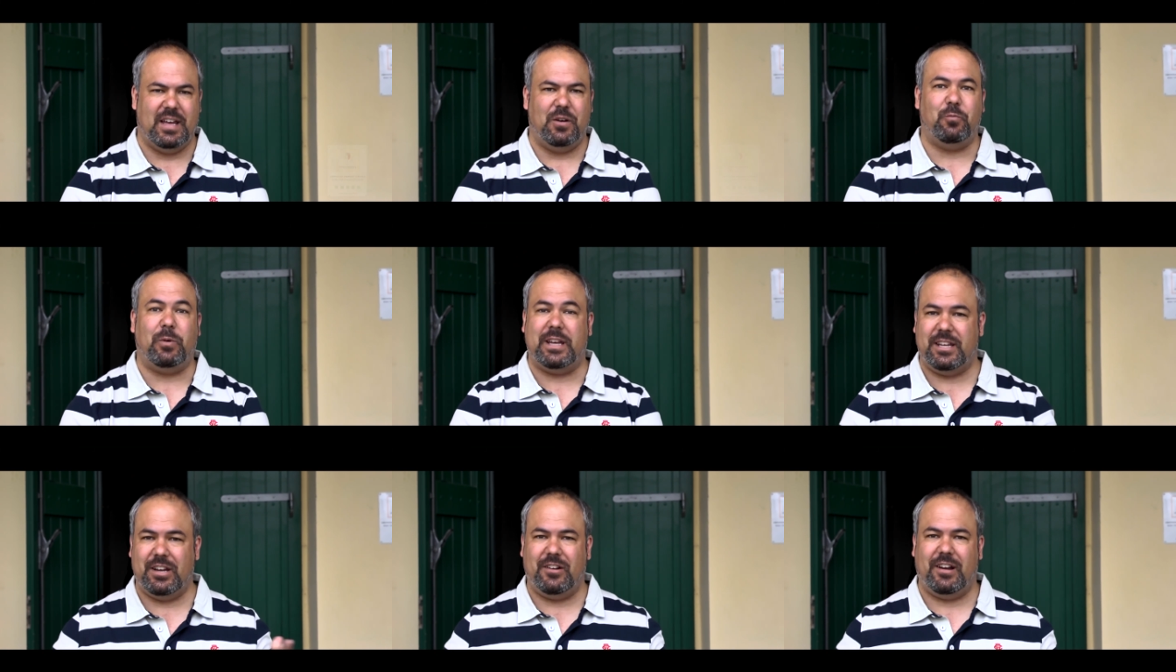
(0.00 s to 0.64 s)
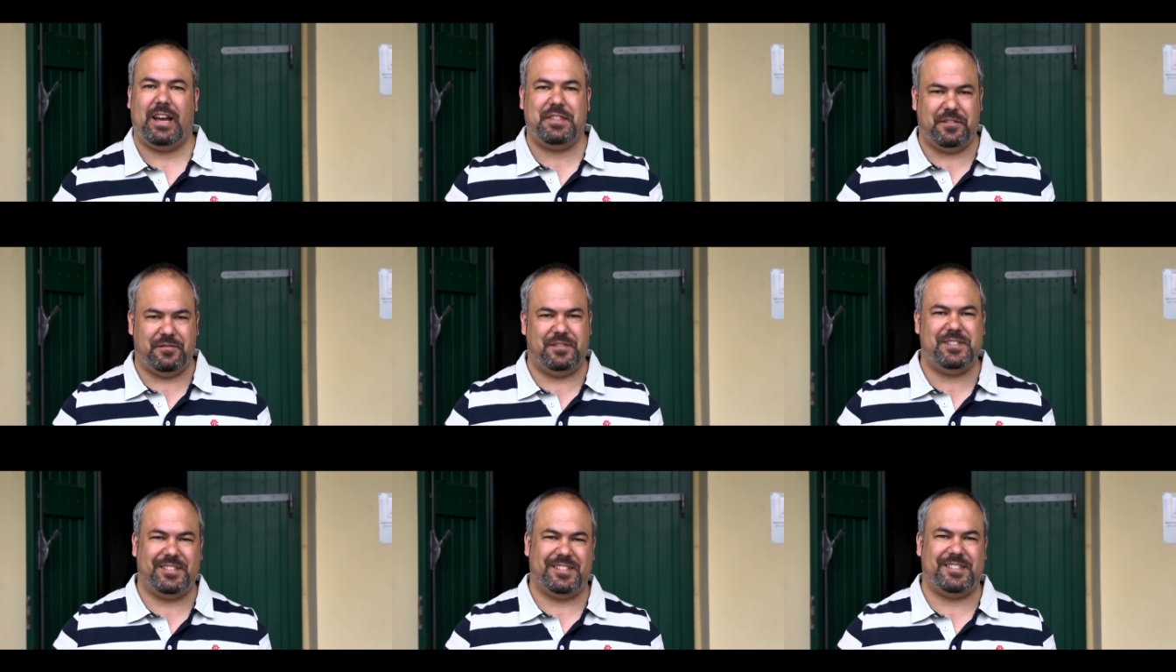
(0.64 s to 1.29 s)
We're here at the
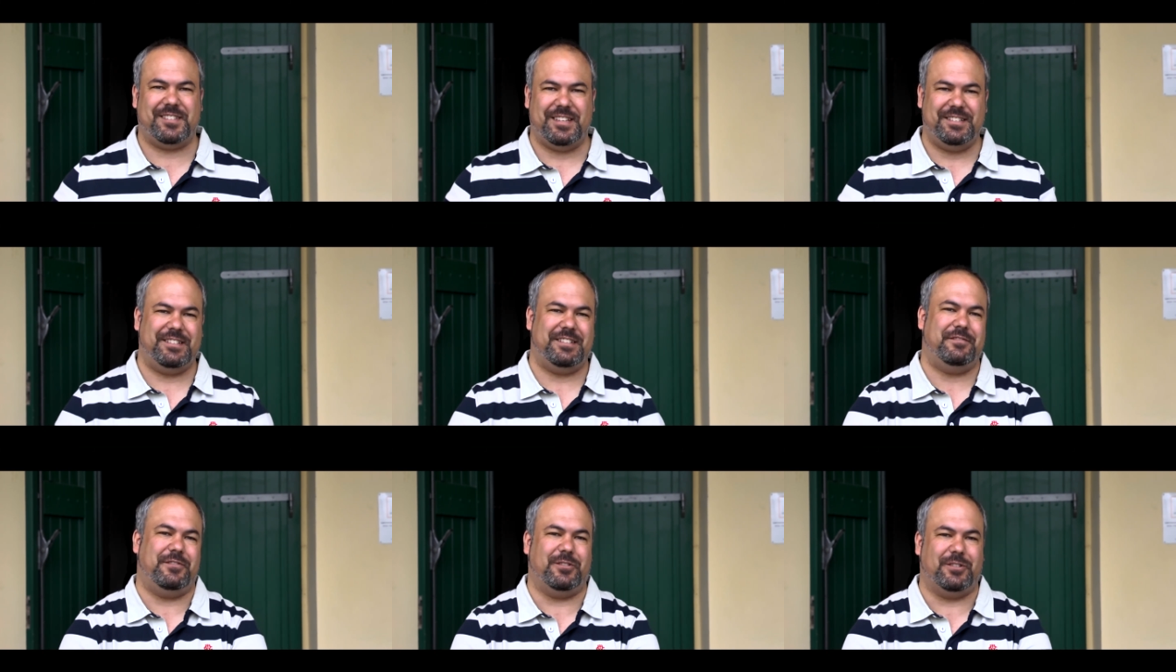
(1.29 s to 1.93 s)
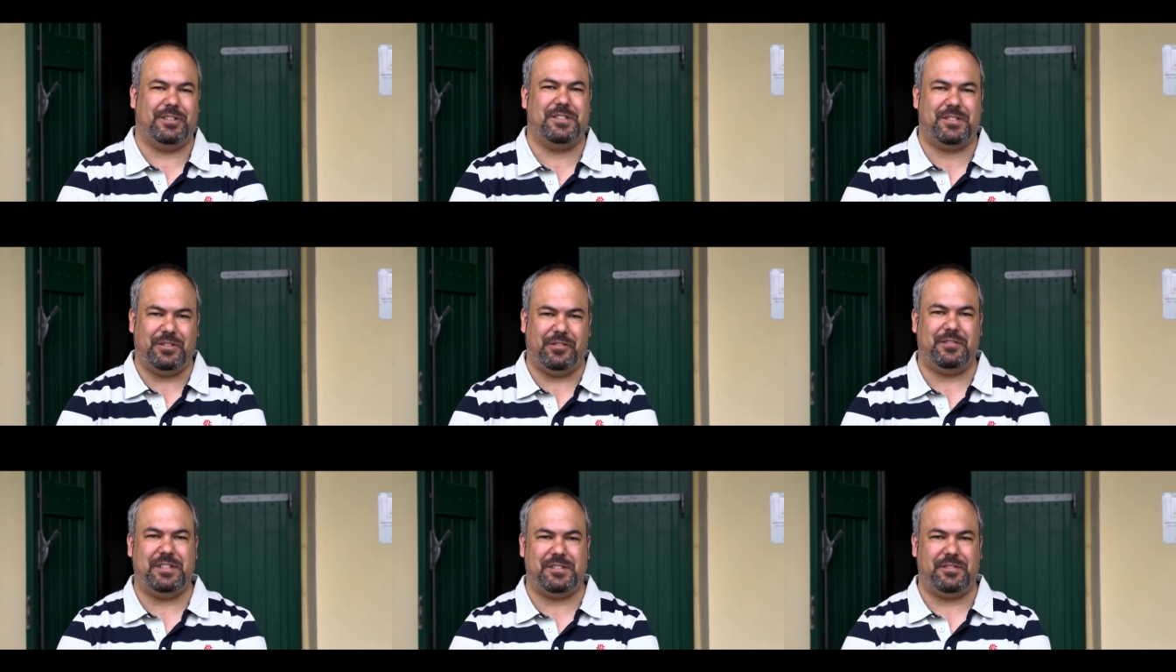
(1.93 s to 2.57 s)
visitor center for
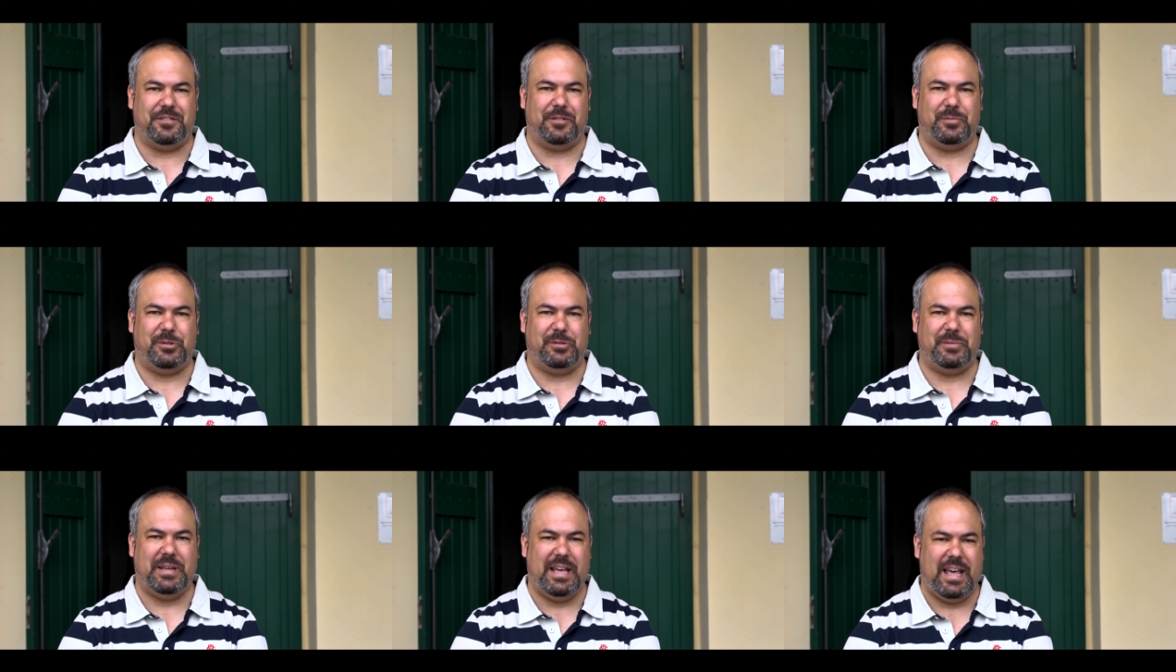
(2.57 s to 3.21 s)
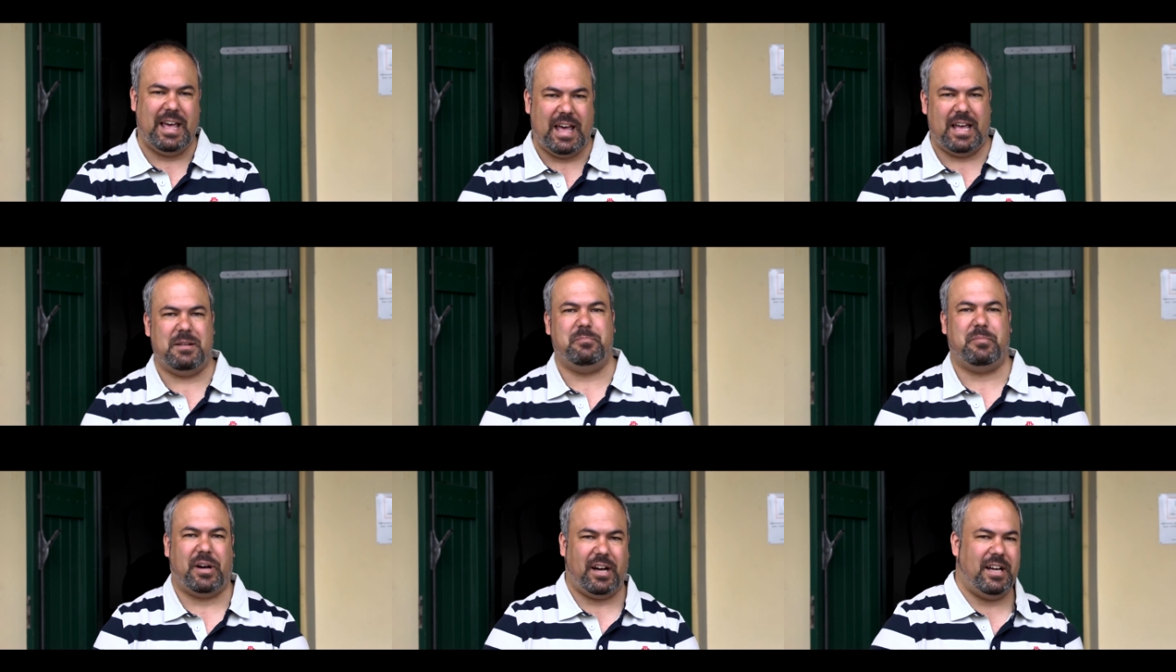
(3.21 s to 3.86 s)
Znovinsnormal,
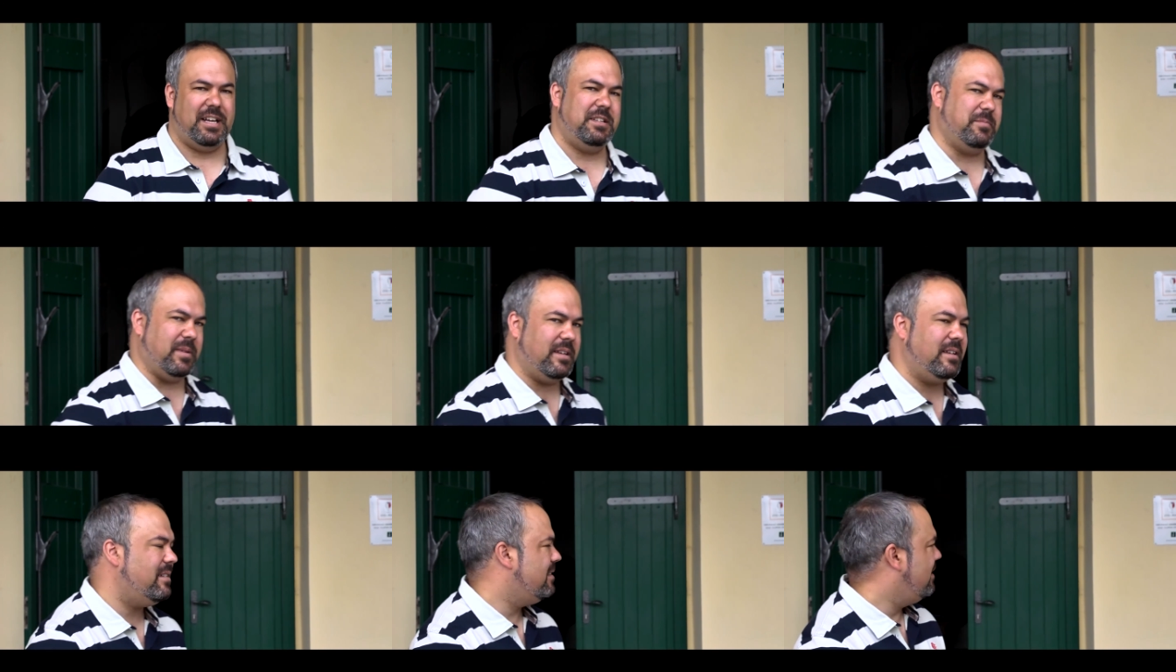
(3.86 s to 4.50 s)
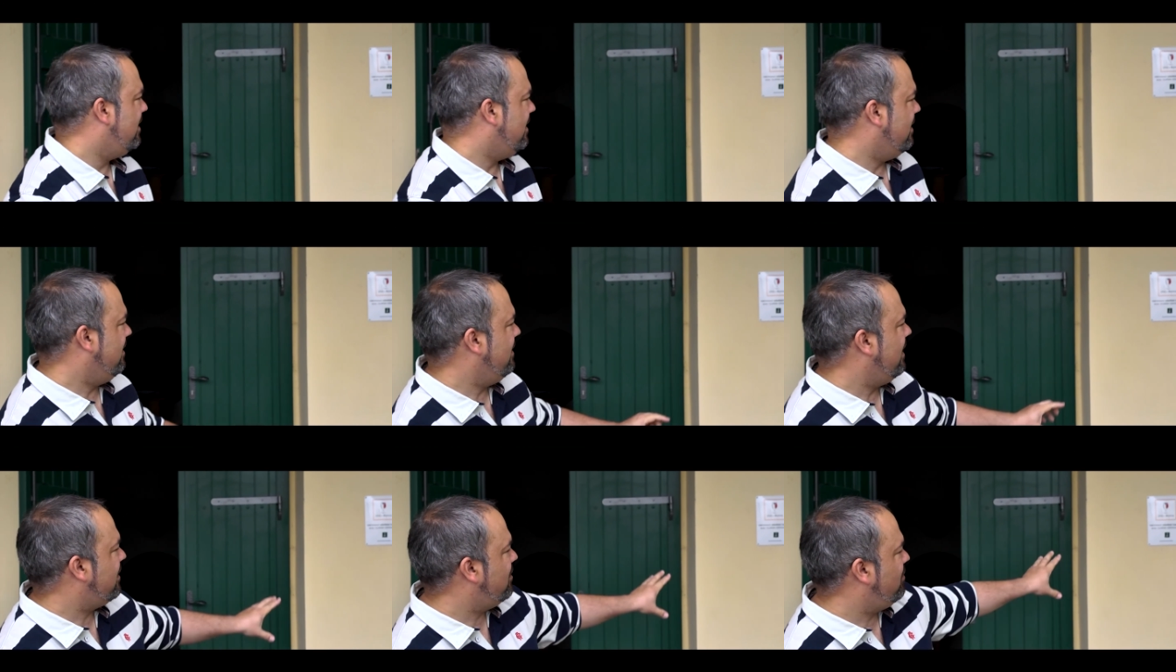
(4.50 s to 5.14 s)
and behind me,
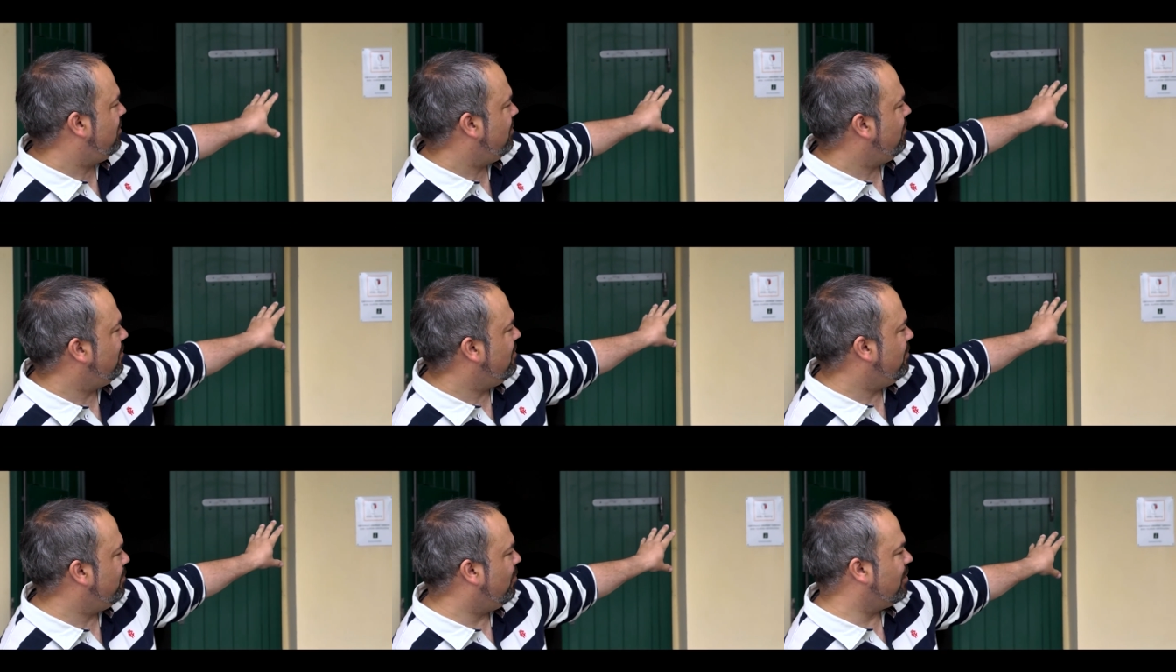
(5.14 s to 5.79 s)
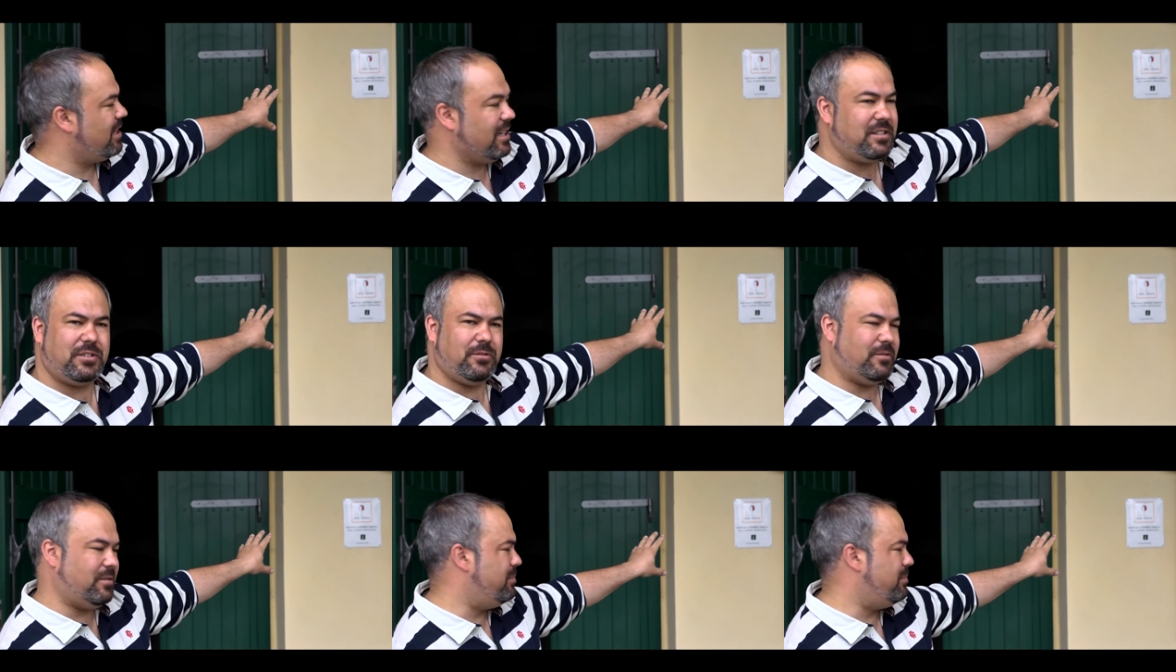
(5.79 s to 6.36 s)
next to the walking tour